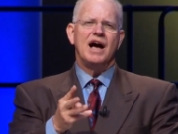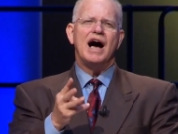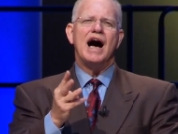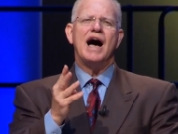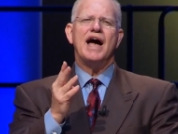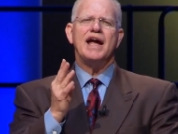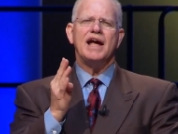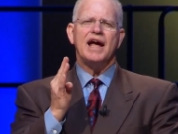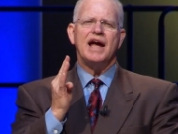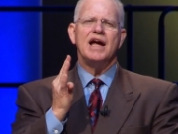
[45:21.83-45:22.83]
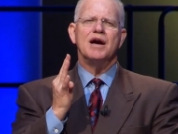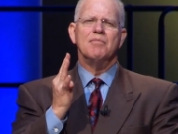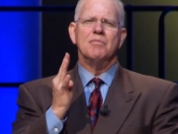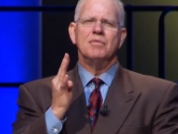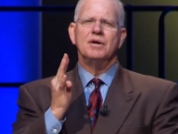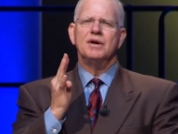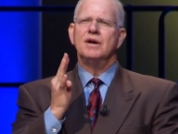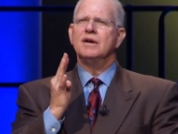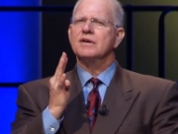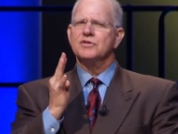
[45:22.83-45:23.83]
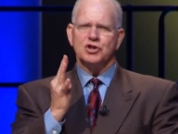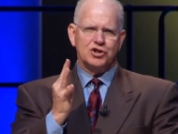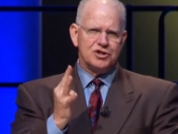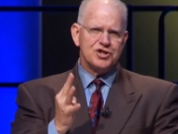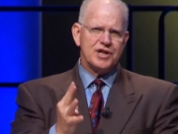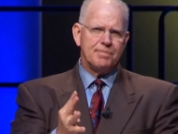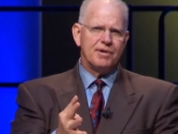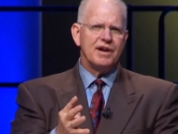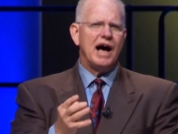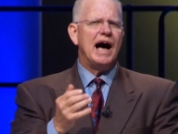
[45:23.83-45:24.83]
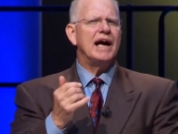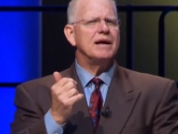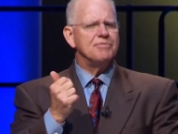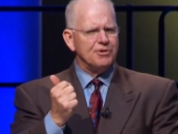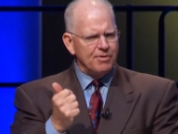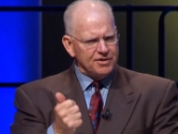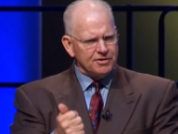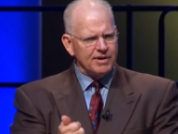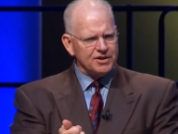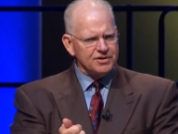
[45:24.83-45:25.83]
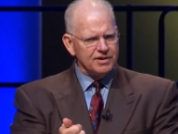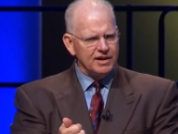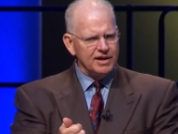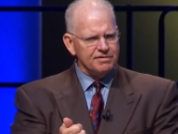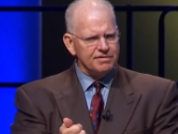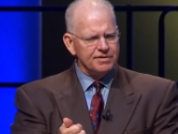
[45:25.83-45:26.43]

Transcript: I am the good shepherd. I am the resurrection and the life.